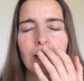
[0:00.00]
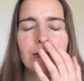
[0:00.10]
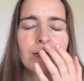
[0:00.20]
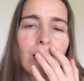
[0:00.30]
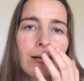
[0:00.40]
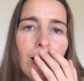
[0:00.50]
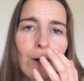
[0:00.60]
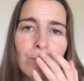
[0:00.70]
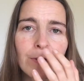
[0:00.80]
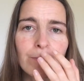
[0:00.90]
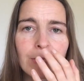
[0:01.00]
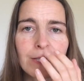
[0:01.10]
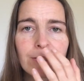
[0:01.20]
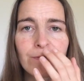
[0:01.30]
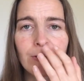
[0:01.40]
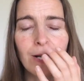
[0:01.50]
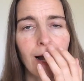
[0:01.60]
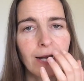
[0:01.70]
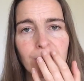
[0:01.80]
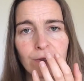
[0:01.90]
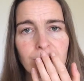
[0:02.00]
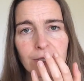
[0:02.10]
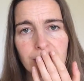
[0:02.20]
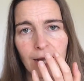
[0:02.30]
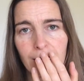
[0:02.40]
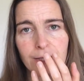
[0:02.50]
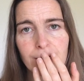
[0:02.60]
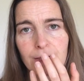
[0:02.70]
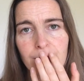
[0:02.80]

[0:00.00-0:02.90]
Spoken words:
It's not helping me to feel angry or sad.